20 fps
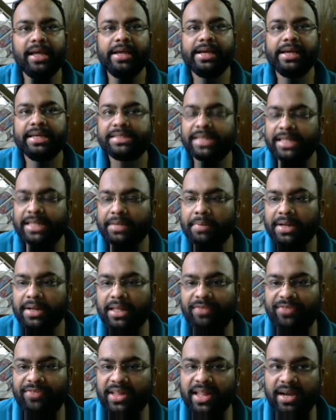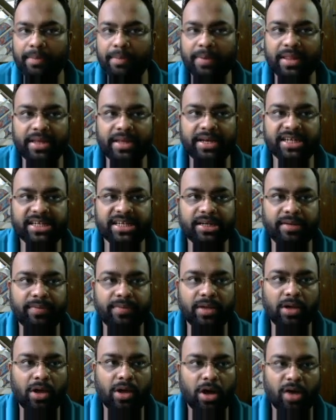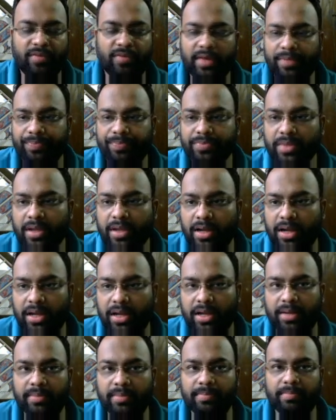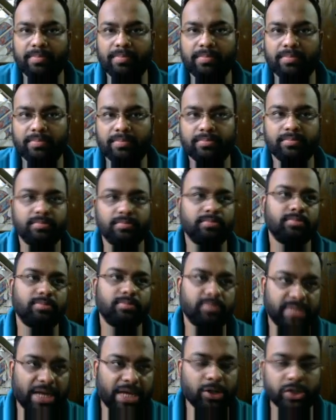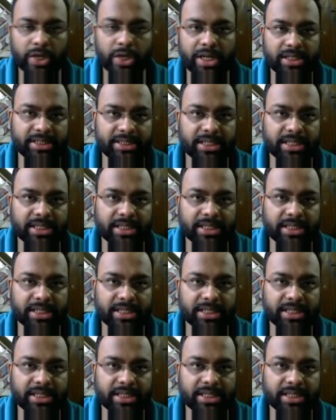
is nothing but the phasor representation of a sinusoidal signal,